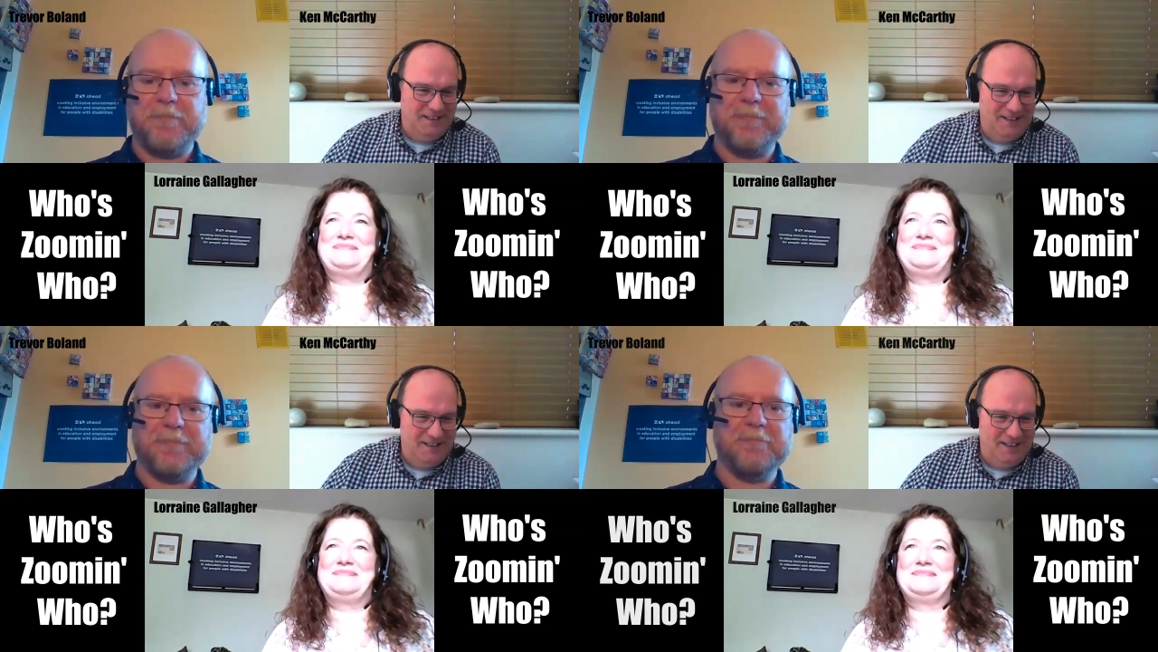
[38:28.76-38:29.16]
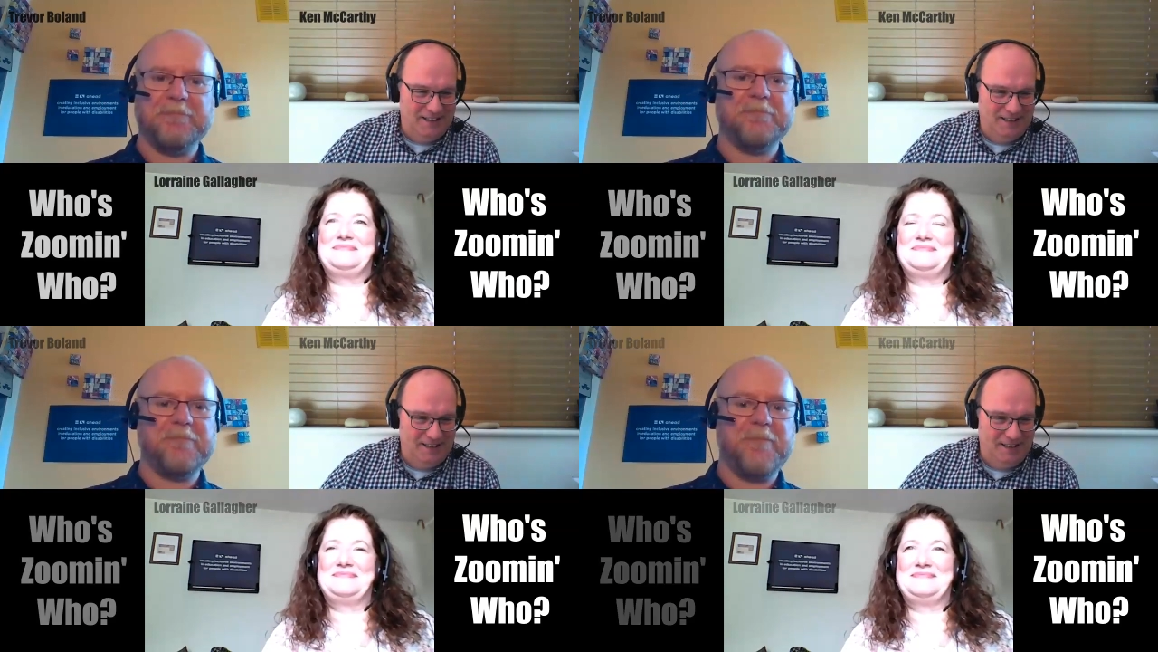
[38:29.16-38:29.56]

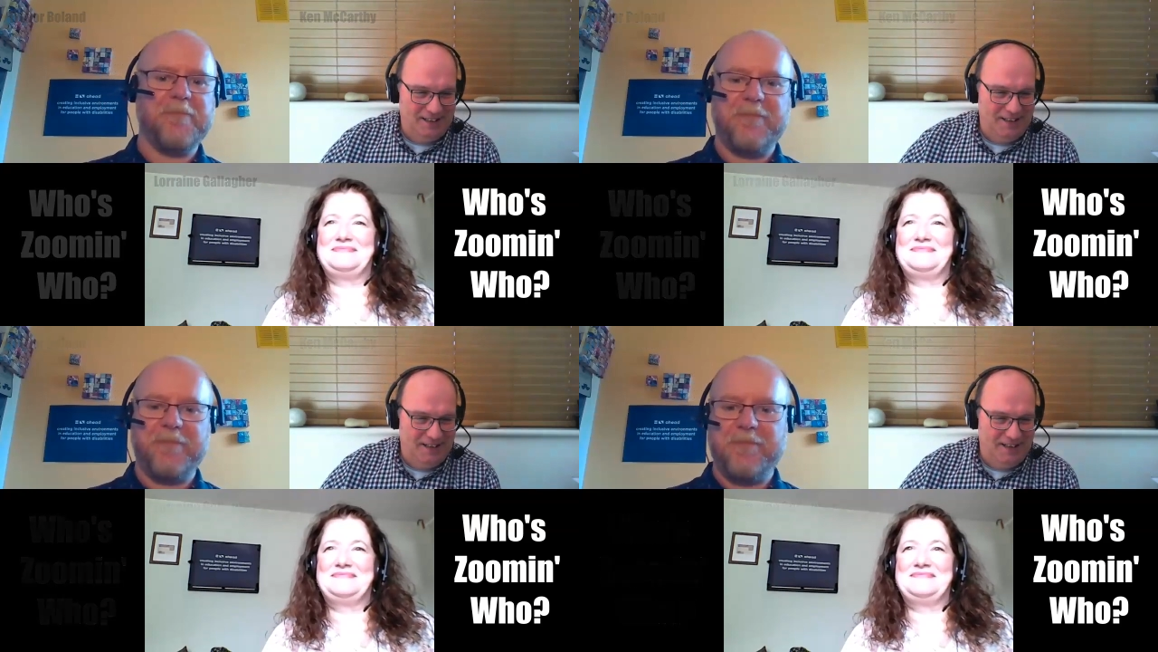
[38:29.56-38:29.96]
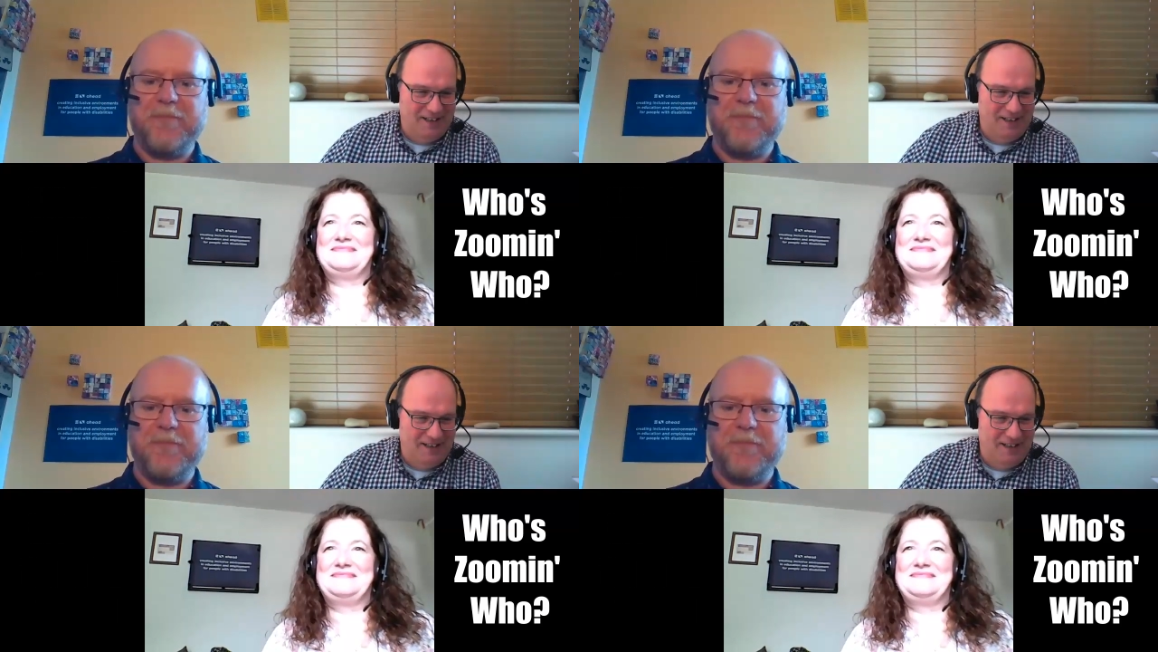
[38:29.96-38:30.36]

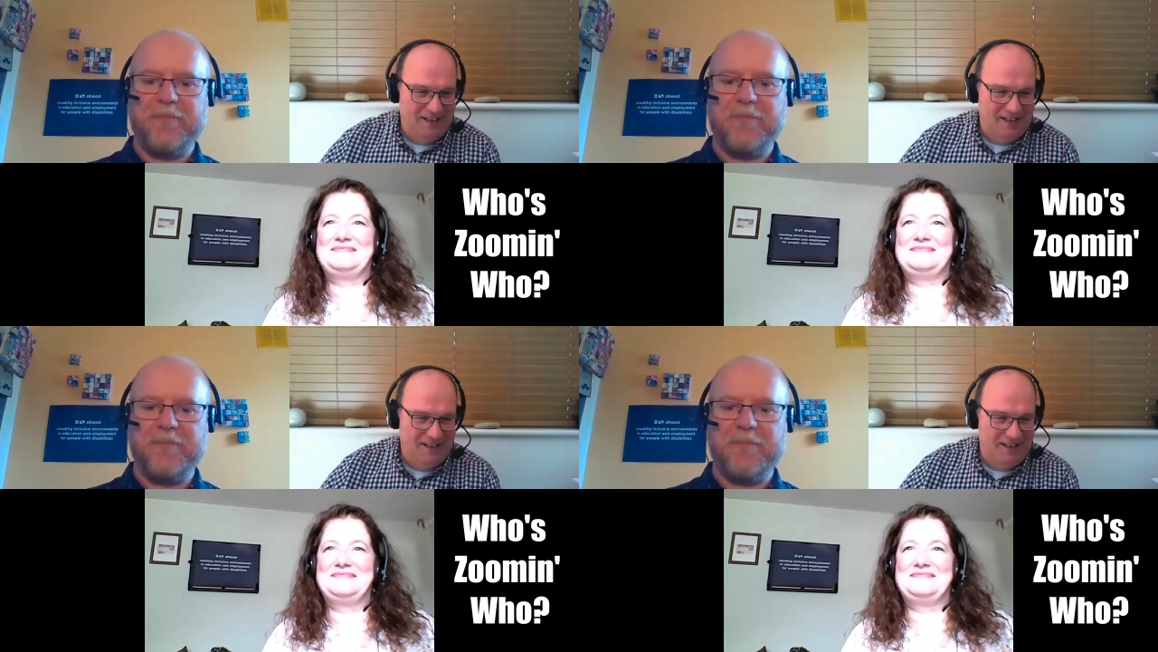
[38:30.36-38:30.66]
Nobody speaks.